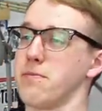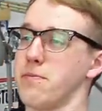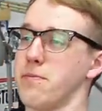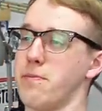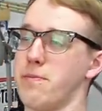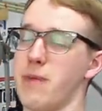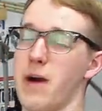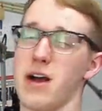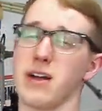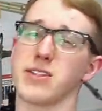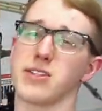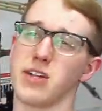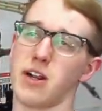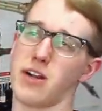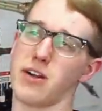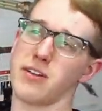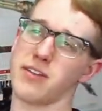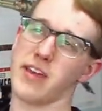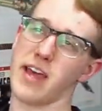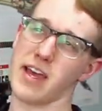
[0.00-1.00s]
box
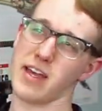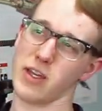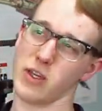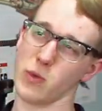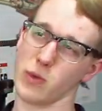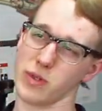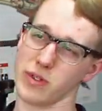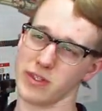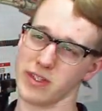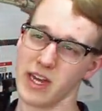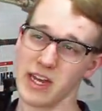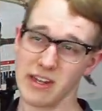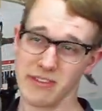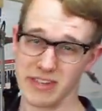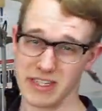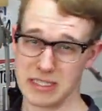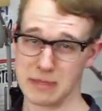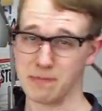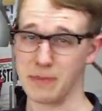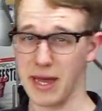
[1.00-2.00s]
art that you would kind of
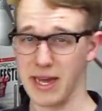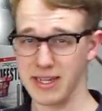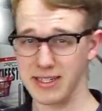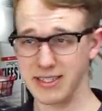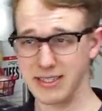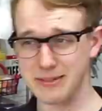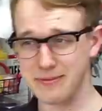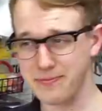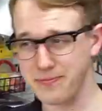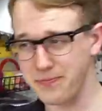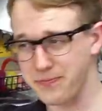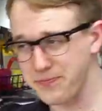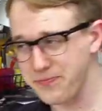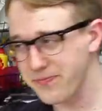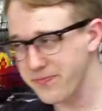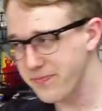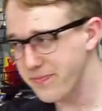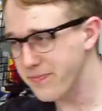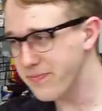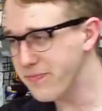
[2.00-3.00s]
expect,
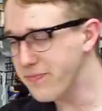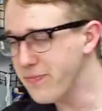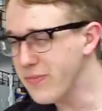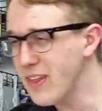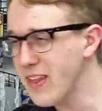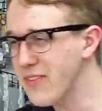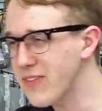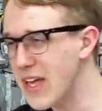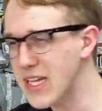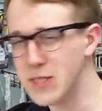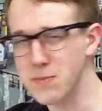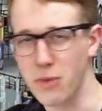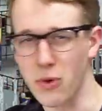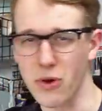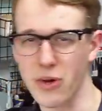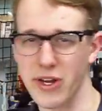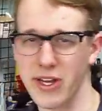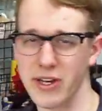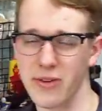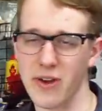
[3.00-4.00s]
that's
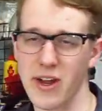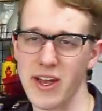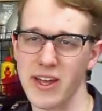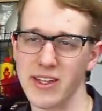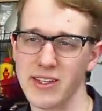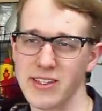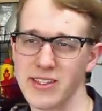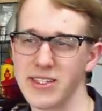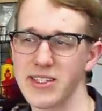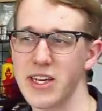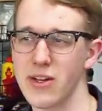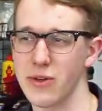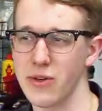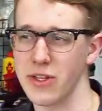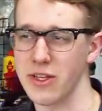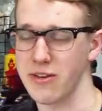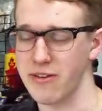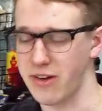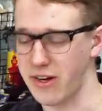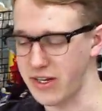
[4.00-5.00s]
boring, right? It's not
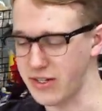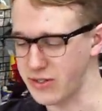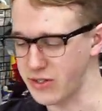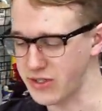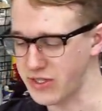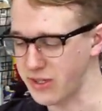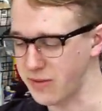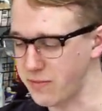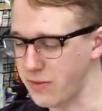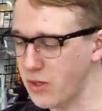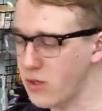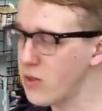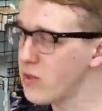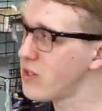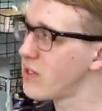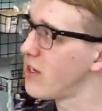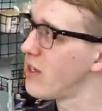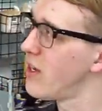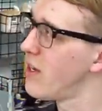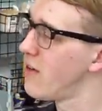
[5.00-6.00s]
really a very interesting
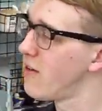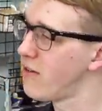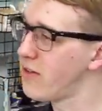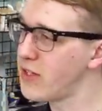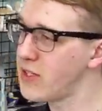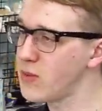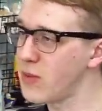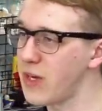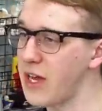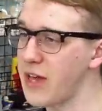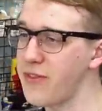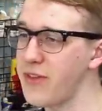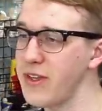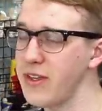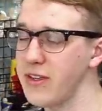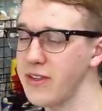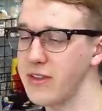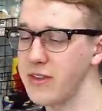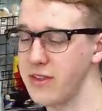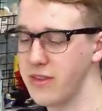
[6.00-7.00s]
pose. For this one, I
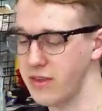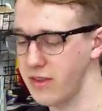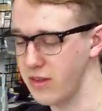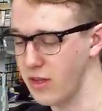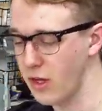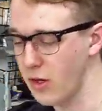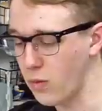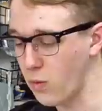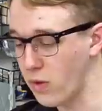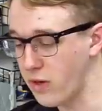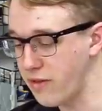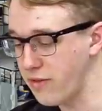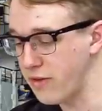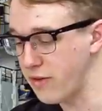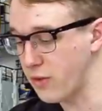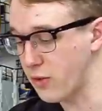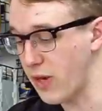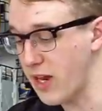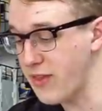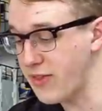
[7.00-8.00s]
think uh, one of
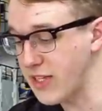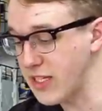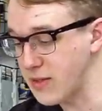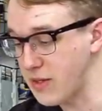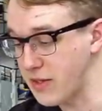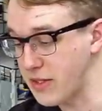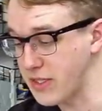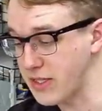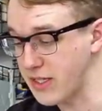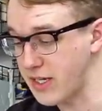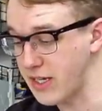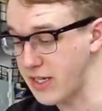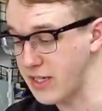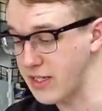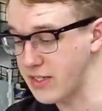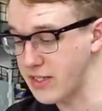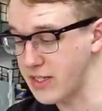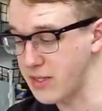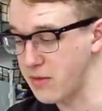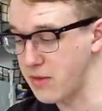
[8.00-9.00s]
the great things about this kit
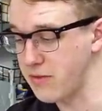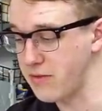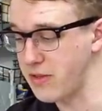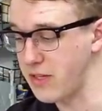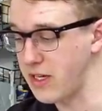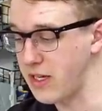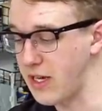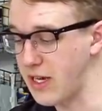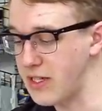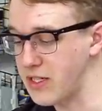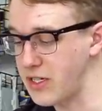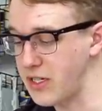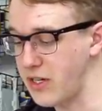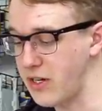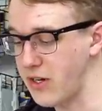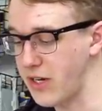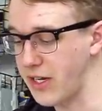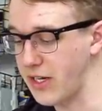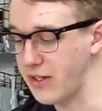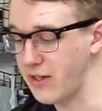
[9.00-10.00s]
is some of the
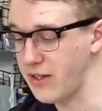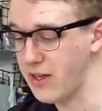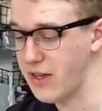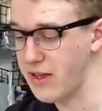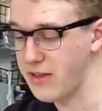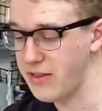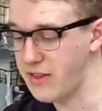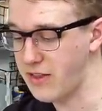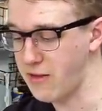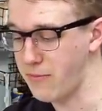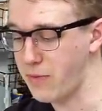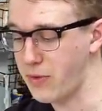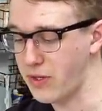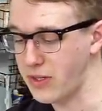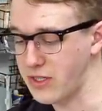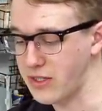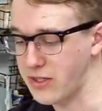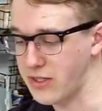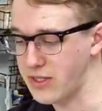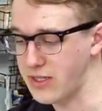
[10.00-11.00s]
engineering that they've put
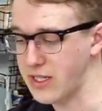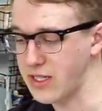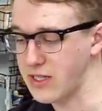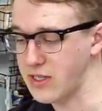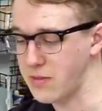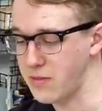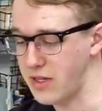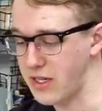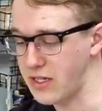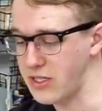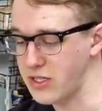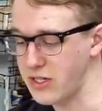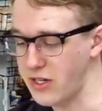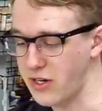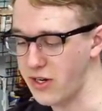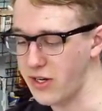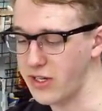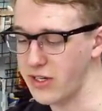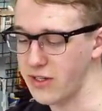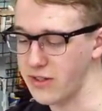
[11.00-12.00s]
into this kit. Some of the
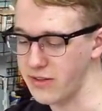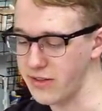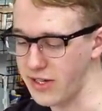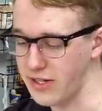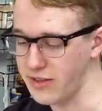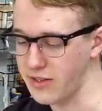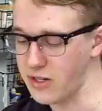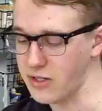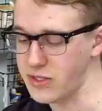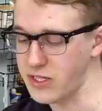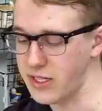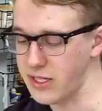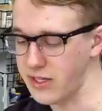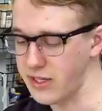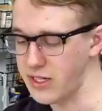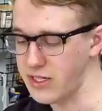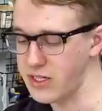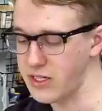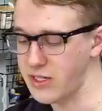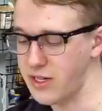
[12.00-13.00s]
engineering and like the
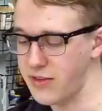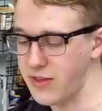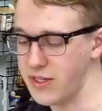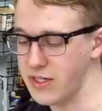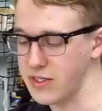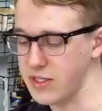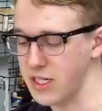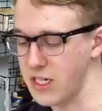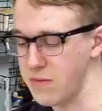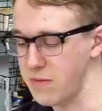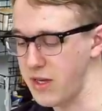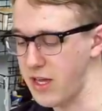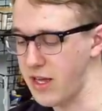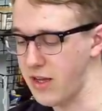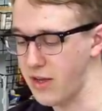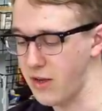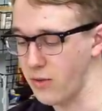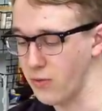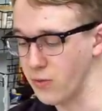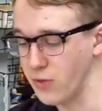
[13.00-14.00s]
articulation, I think, is going to be
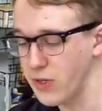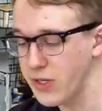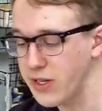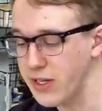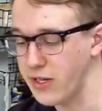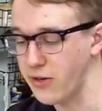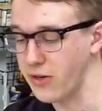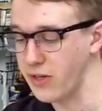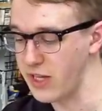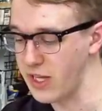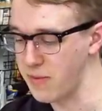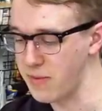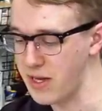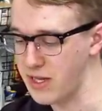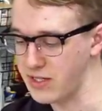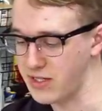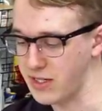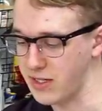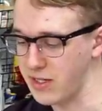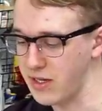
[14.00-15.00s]
really, really
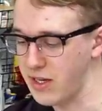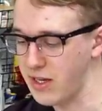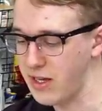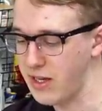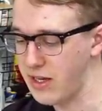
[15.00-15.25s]
amazing